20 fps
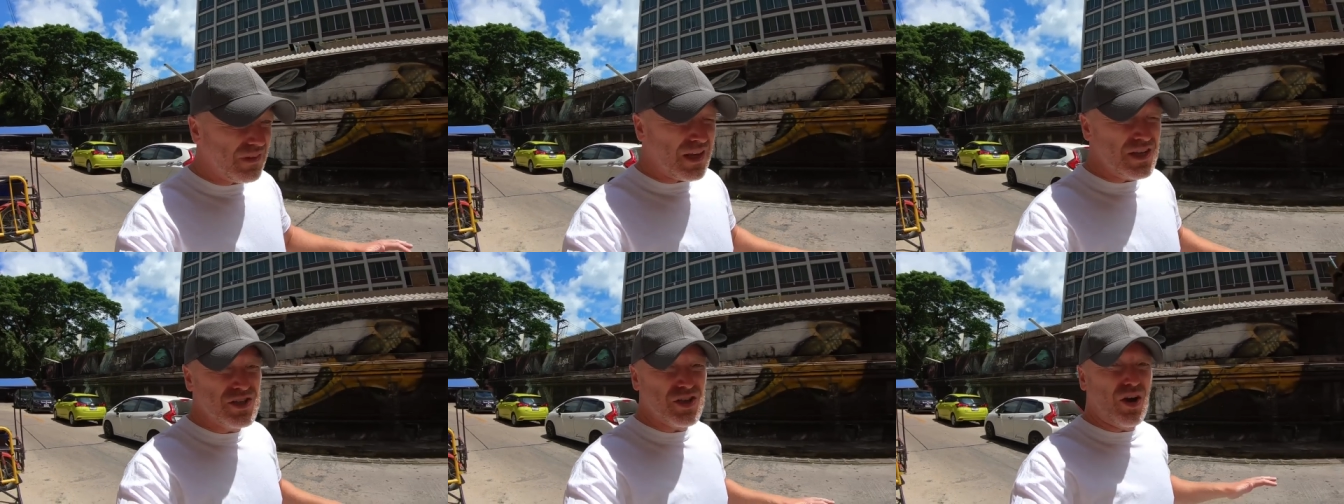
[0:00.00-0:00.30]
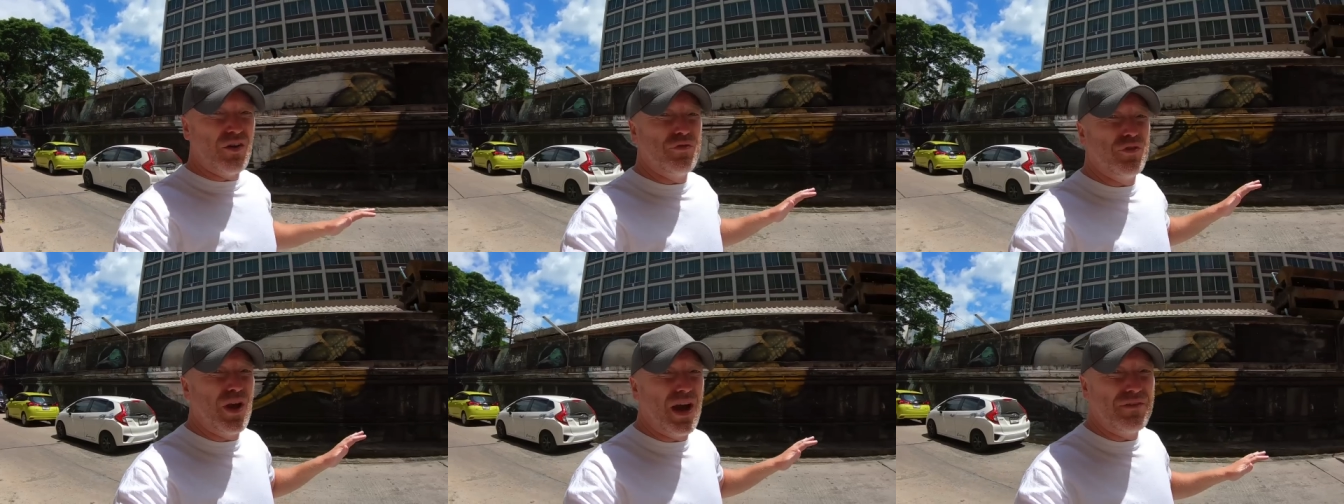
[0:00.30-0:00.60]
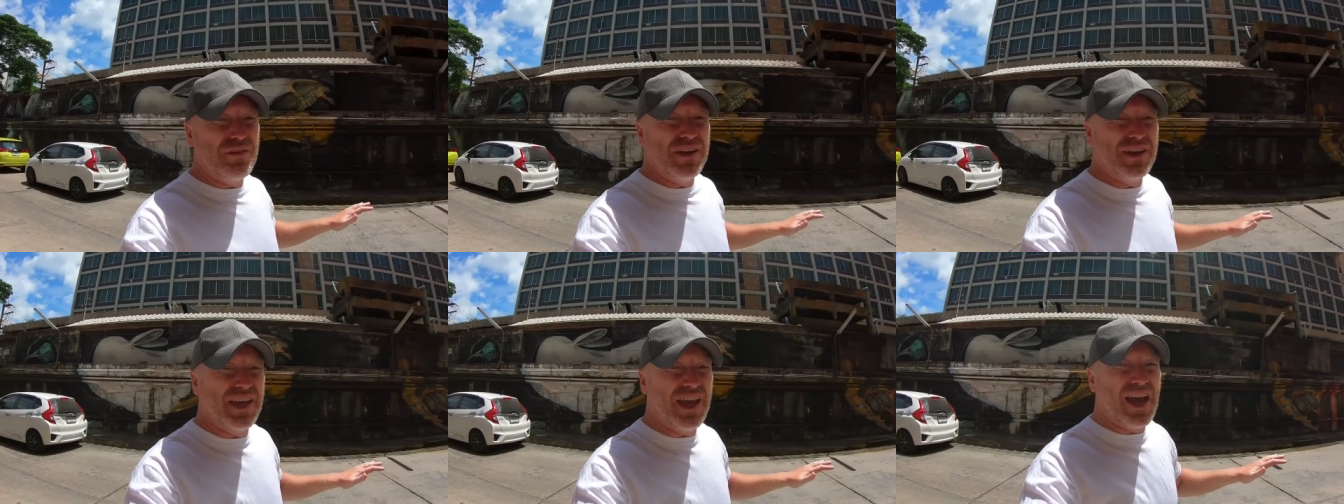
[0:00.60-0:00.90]
So if you
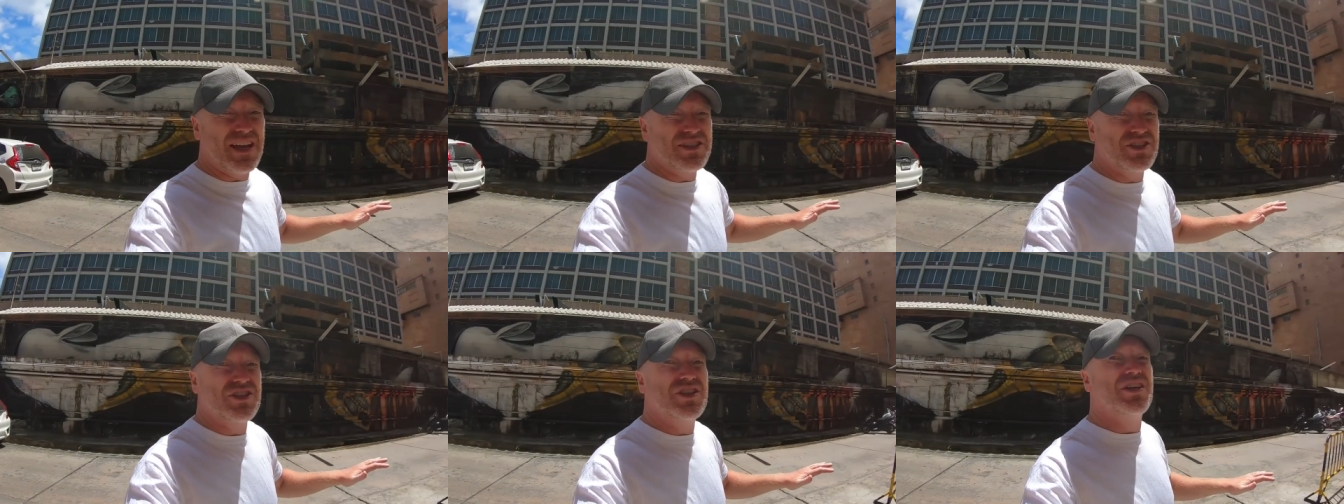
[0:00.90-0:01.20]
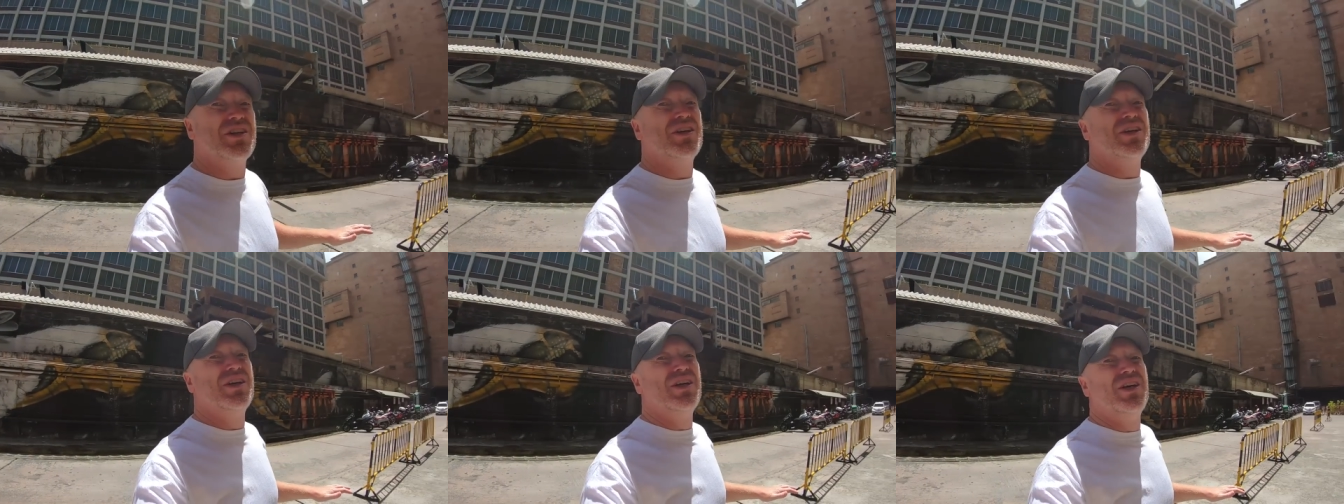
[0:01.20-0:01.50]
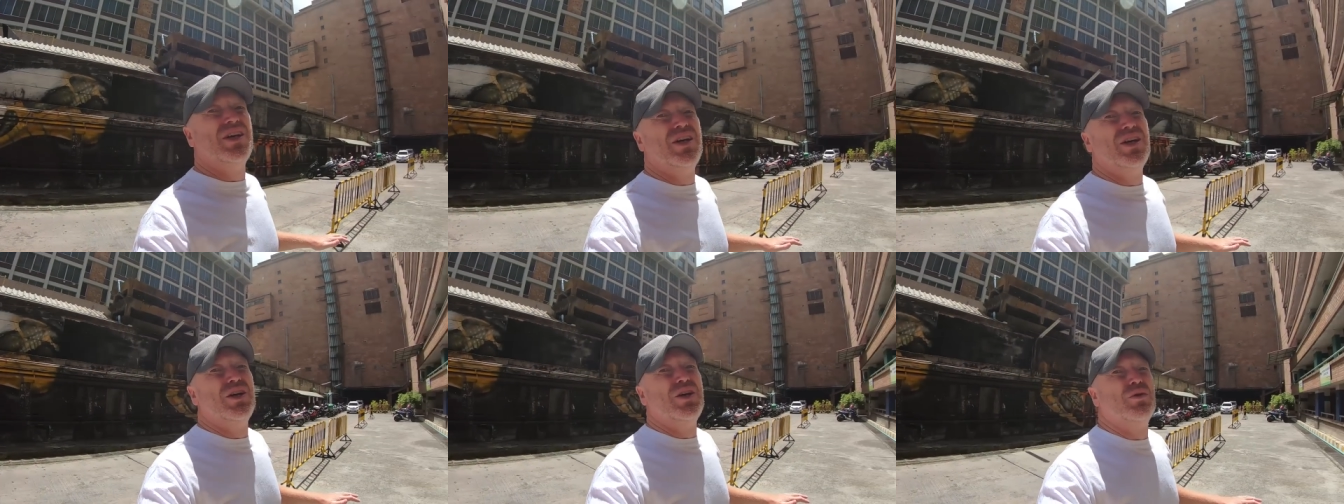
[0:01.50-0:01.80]
haven't guessed,
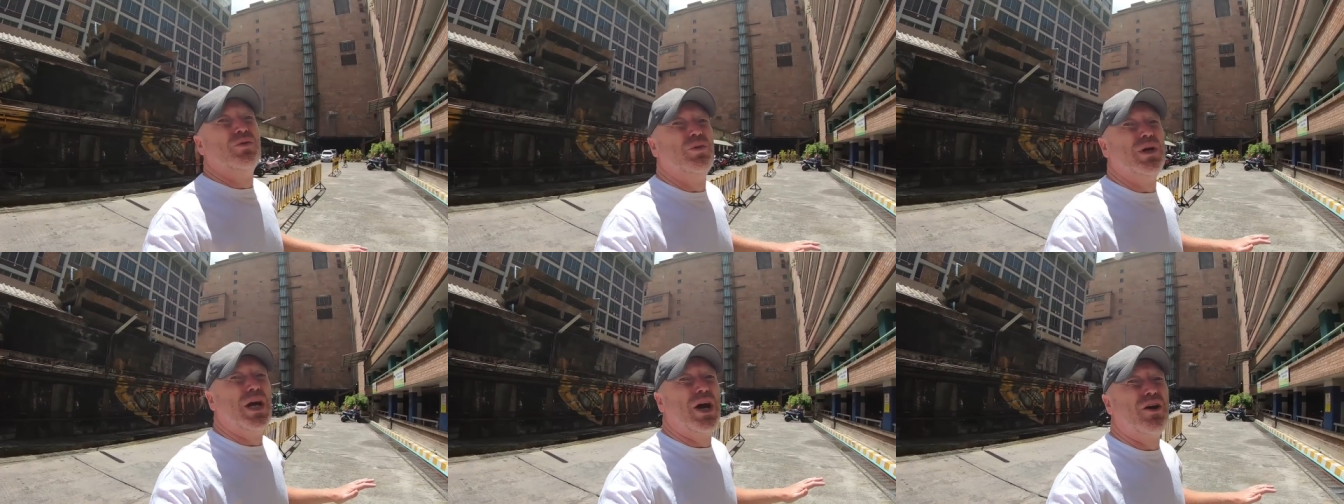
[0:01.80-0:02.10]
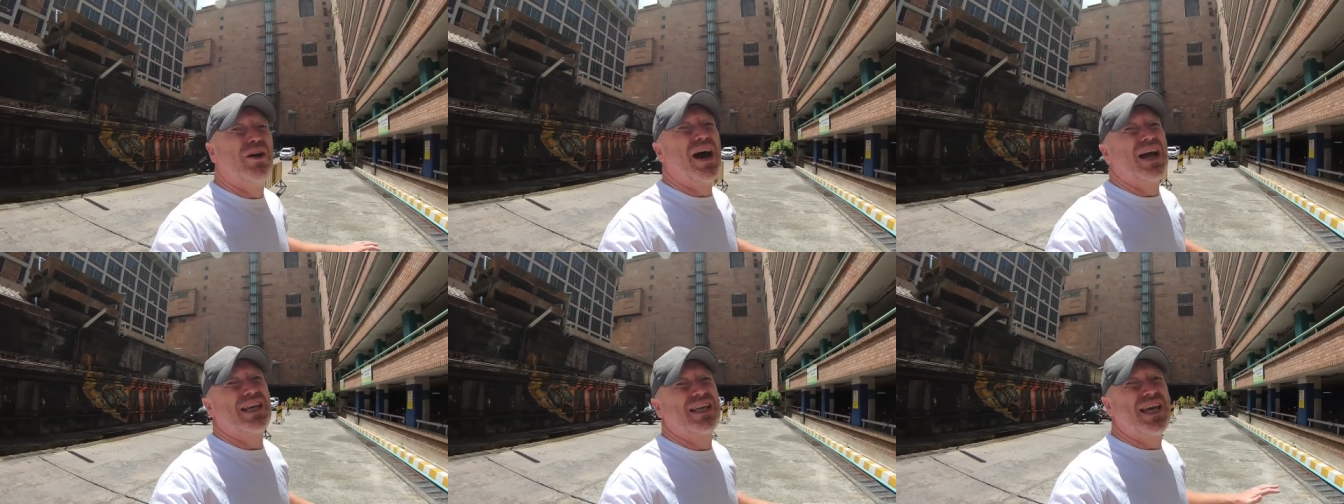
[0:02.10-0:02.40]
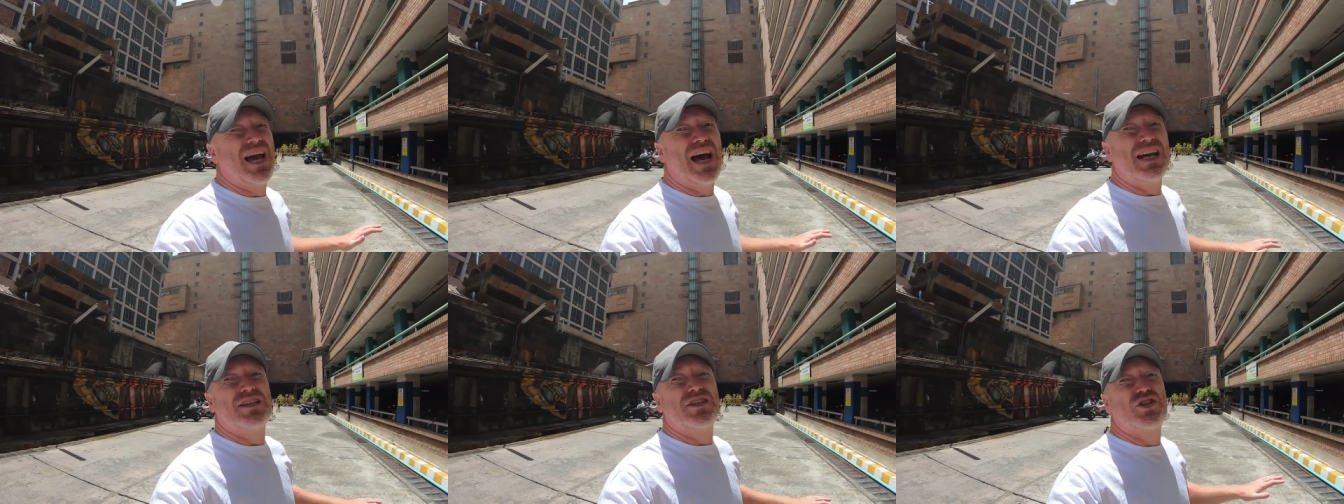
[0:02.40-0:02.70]
we are at
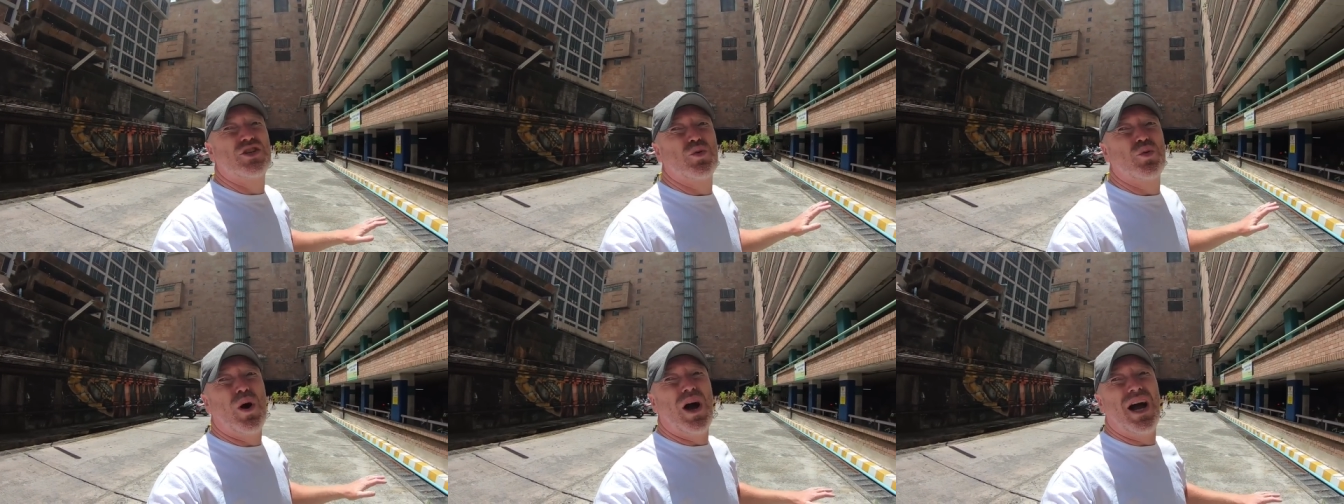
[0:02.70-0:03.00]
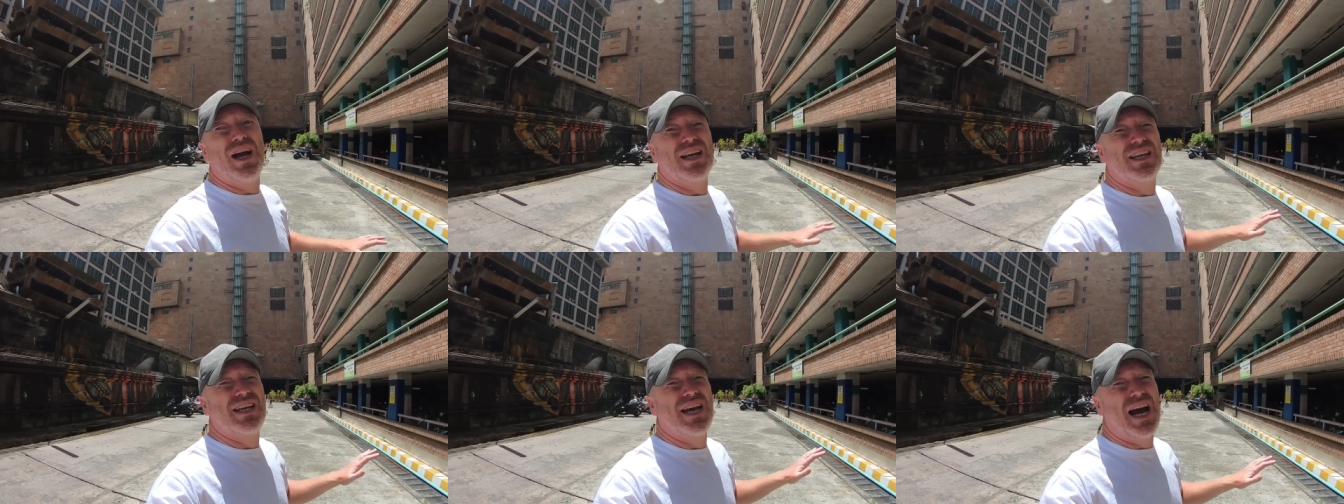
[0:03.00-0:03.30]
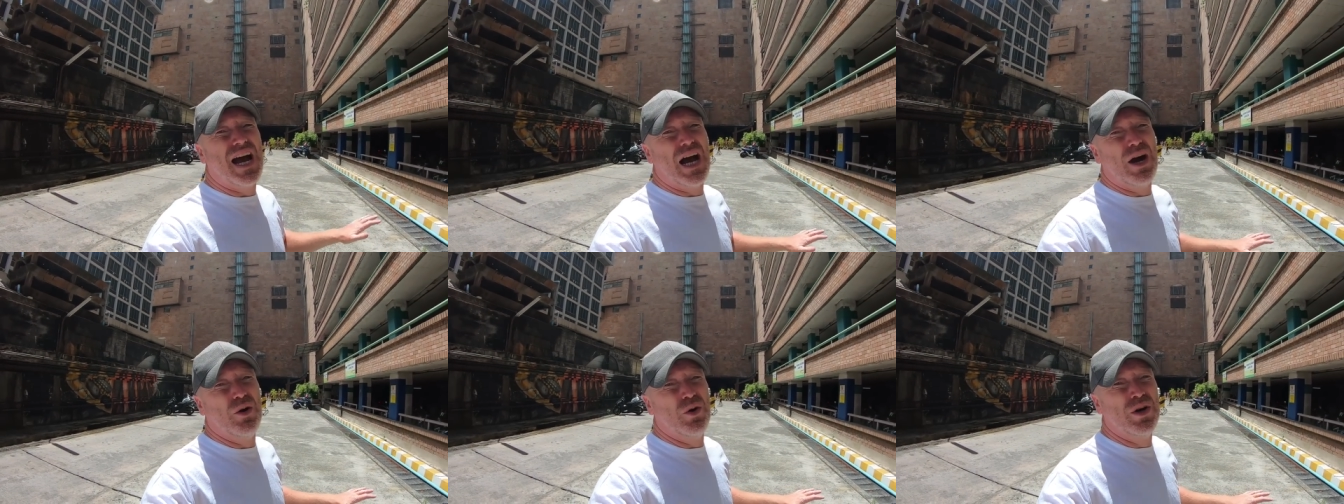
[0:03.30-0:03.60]
Kad Suan
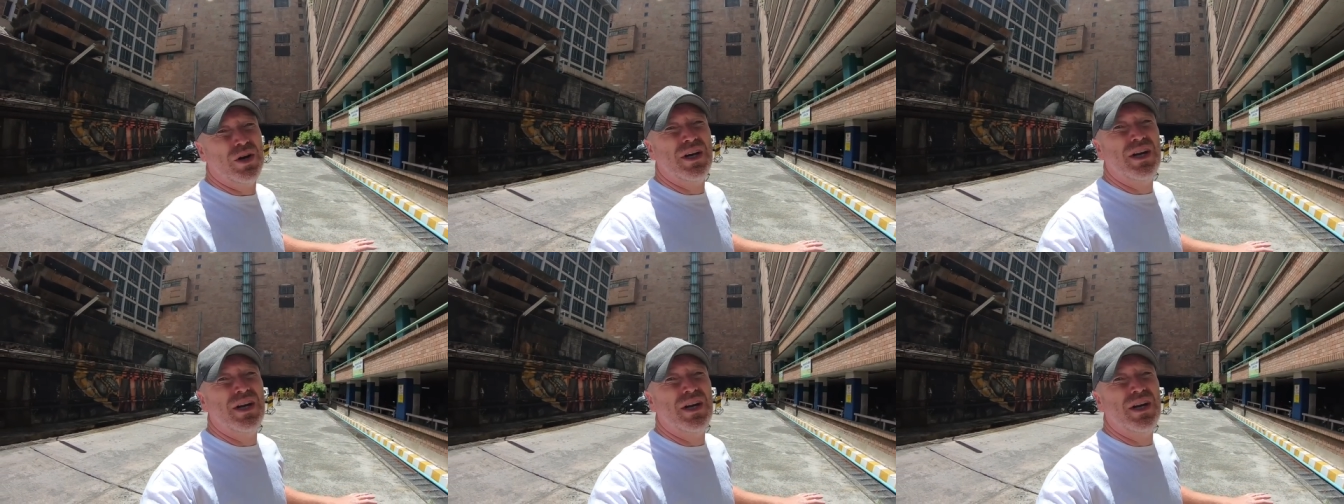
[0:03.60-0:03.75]
Kaew.